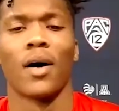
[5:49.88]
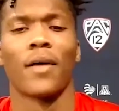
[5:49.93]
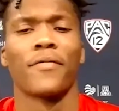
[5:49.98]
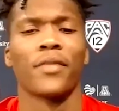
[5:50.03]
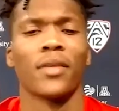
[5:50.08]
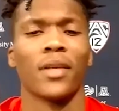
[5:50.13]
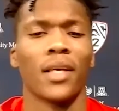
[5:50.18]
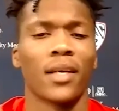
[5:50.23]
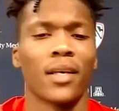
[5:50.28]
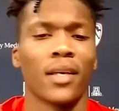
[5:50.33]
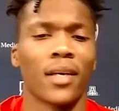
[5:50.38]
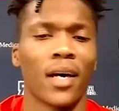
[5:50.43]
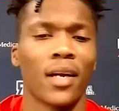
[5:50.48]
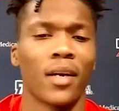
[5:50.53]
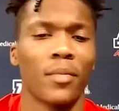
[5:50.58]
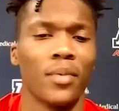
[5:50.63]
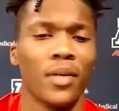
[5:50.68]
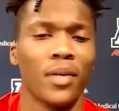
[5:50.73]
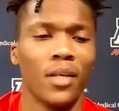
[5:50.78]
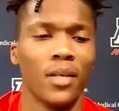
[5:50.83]
feel like it
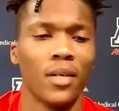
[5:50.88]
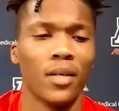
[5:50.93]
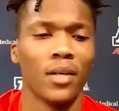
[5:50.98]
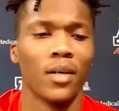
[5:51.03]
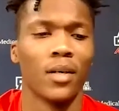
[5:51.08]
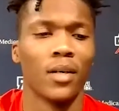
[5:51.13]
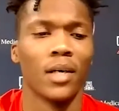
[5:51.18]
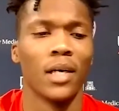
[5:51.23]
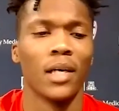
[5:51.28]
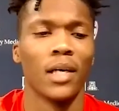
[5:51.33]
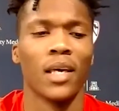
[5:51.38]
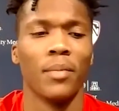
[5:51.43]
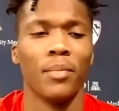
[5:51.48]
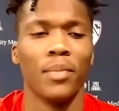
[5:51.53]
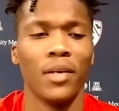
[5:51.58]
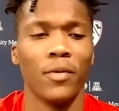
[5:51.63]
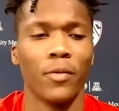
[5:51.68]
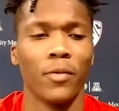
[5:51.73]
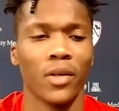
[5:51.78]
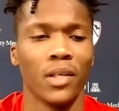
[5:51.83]
can
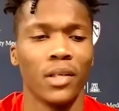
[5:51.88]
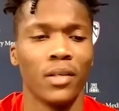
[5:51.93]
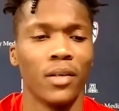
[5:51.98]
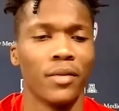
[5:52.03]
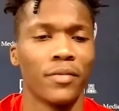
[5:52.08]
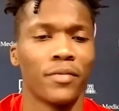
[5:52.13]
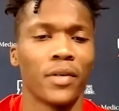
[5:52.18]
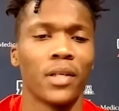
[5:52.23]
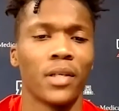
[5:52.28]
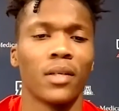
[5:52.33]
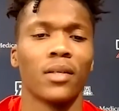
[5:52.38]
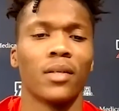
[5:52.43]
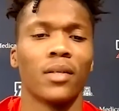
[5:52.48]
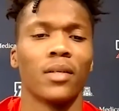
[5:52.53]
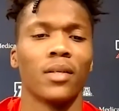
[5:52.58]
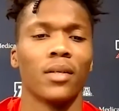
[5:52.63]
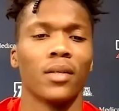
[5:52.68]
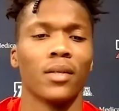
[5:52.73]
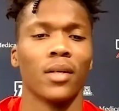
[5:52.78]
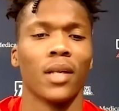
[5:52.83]
be really different.
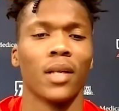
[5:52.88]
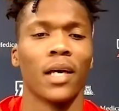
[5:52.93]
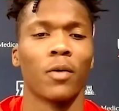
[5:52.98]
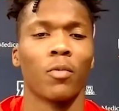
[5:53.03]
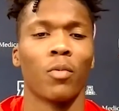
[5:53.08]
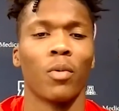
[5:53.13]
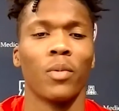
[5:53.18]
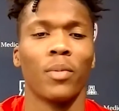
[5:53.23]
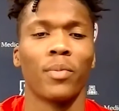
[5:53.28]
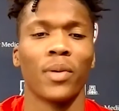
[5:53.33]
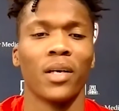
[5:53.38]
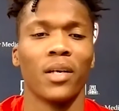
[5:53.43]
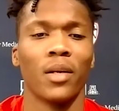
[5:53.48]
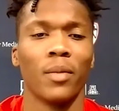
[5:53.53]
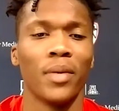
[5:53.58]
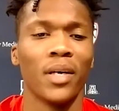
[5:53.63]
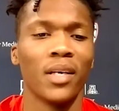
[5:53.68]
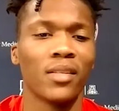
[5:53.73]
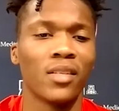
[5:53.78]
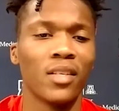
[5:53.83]
Like when we're playing a
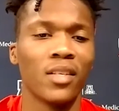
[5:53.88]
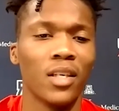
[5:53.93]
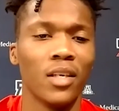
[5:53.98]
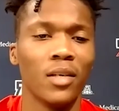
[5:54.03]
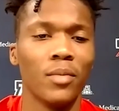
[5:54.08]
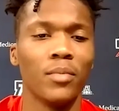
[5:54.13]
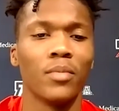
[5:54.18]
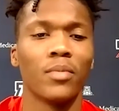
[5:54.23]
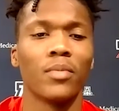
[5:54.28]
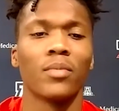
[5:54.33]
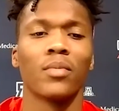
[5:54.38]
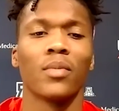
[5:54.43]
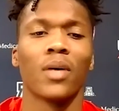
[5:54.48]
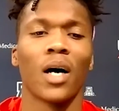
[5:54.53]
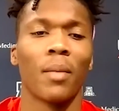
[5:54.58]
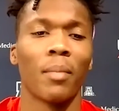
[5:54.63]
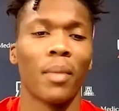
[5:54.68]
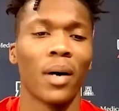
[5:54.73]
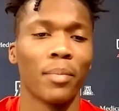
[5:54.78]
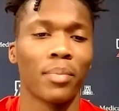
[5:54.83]
big team,
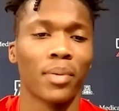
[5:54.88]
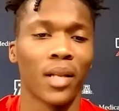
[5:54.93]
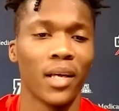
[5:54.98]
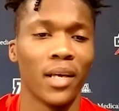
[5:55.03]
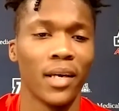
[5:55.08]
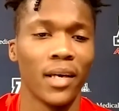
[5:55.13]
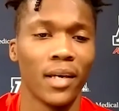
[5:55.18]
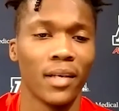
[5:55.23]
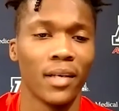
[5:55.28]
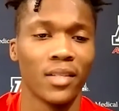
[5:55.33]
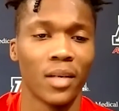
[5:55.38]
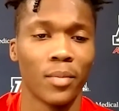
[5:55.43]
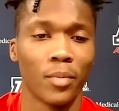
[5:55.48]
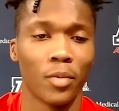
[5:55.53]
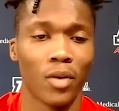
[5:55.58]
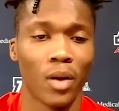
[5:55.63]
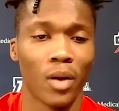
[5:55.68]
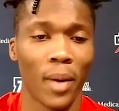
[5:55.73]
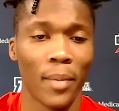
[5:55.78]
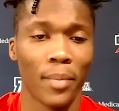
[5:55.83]
I might play
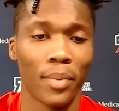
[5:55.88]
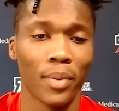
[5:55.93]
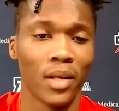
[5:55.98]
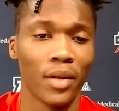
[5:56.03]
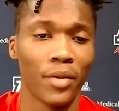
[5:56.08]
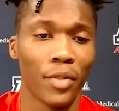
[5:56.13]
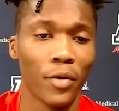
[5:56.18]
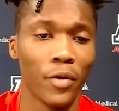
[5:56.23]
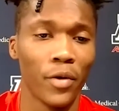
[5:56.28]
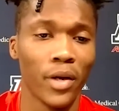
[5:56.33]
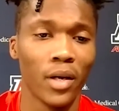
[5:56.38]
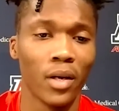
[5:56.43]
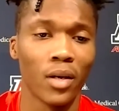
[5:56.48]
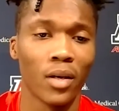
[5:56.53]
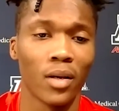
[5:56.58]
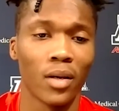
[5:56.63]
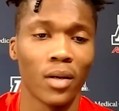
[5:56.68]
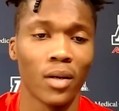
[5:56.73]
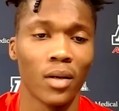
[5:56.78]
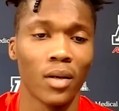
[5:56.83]
a three,
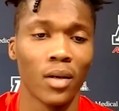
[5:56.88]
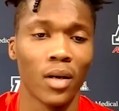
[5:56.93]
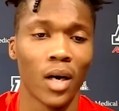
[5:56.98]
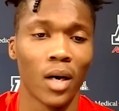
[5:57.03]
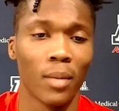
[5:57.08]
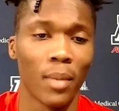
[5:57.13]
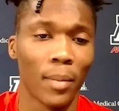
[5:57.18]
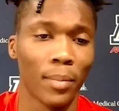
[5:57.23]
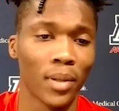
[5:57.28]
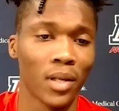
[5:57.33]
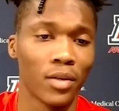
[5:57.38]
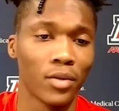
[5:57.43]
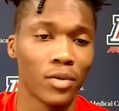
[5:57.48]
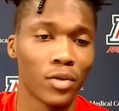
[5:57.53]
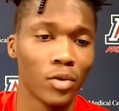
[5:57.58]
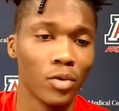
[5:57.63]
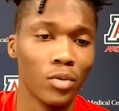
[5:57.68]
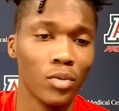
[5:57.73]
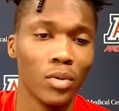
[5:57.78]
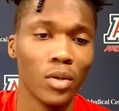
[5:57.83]
I might play the
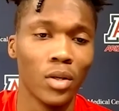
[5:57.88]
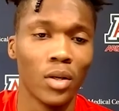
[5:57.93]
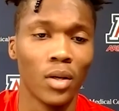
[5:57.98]
two.